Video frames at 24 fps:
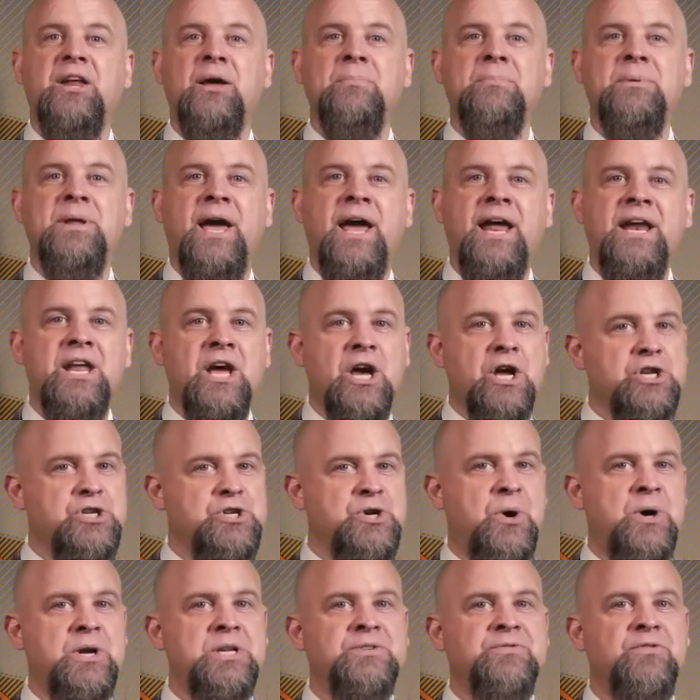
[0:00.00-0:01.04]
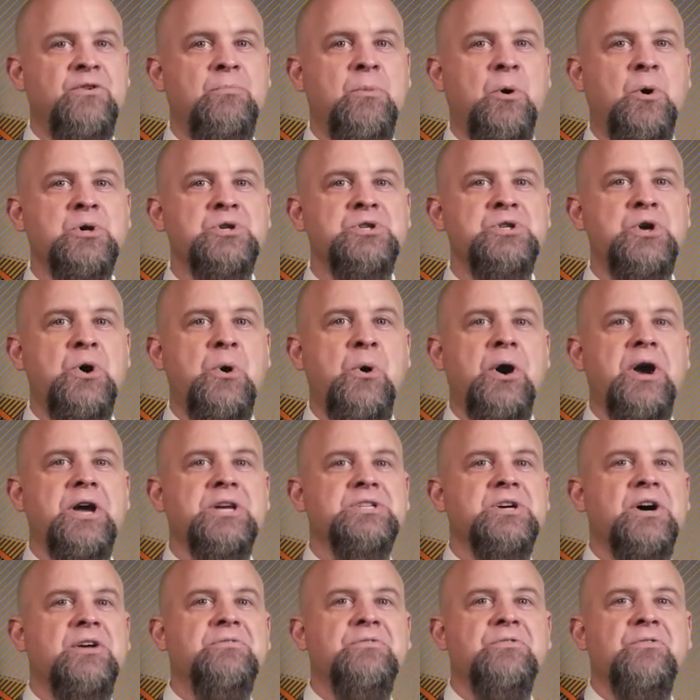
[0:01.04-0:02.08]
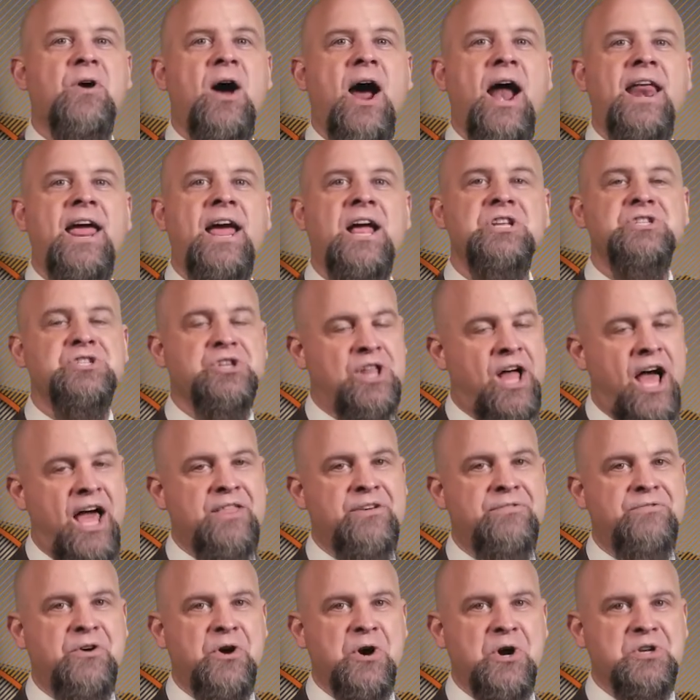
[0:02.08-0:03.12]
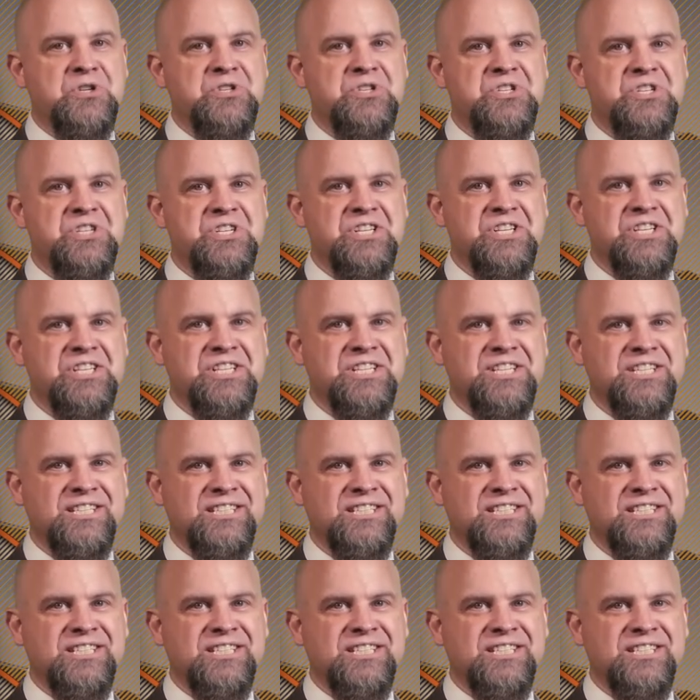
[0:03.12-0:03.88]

Update. Join us for more stories on Friday, July the 1st.